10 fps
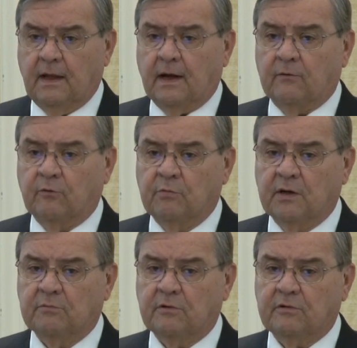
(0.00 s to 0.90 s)
I
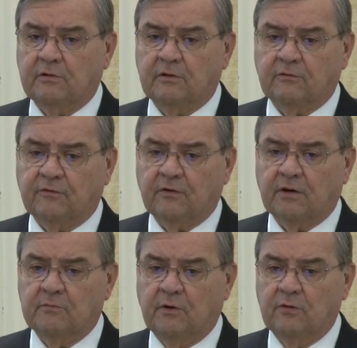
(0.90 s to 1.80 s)
remember to this
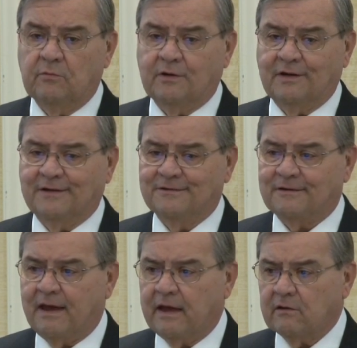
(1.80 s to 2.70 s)
very moment
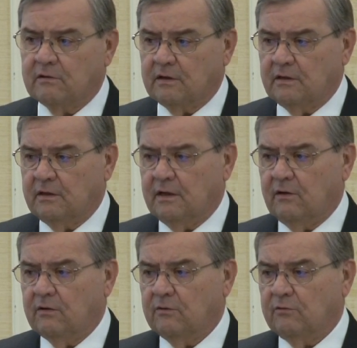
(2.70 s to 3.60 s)
exactly
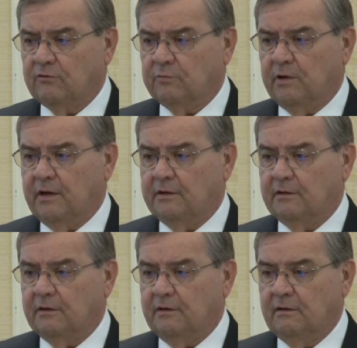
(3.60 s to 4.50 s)
how he
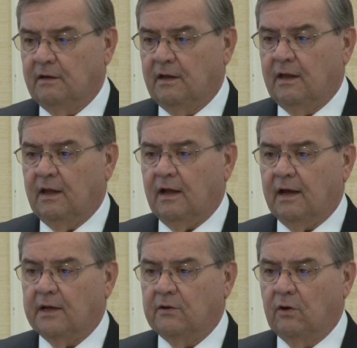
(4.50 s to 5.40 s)
responded.
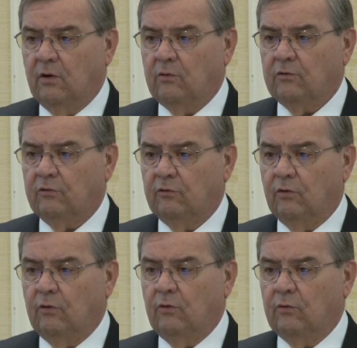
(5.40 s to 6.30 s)
I don't
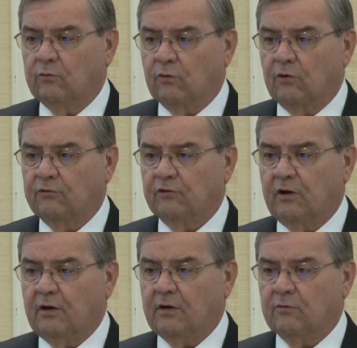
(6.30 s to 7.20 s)
do
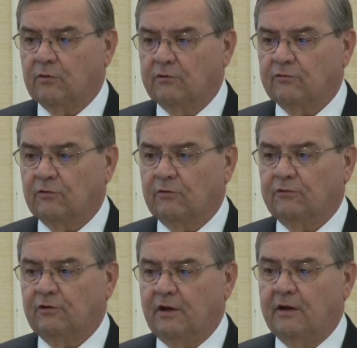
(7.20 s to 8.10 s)
Rorschach
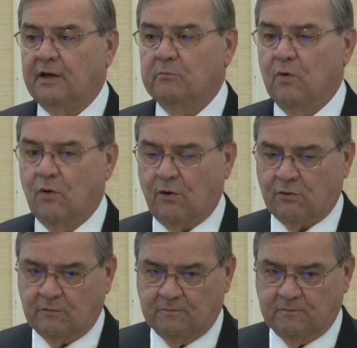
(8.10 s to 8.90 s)
research anymore.